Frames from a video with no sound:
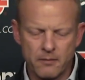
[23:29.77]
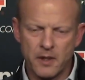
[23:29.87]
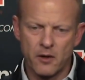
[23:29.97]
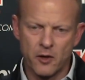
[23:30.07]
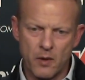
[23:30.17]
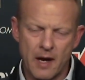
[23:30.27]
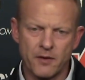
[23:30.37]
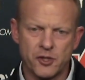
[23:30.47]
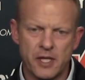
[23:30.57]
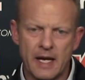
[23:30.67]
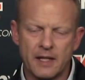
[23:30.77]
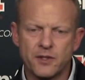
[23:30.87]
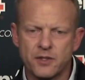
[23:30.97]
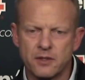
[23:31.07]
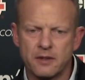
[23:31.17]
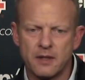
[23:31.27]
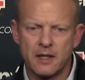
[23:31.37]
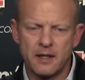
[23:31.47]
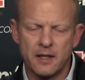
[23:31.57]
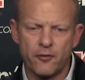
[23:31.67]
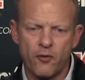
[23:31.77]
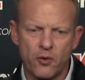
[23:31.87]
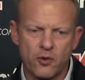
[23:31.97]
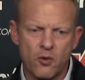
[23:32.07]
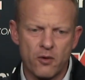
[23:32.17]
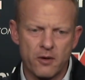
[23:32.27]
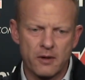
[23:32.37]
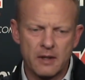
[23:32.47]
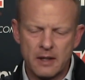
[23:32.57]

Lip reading: you know, you have a chance in the fourth quarter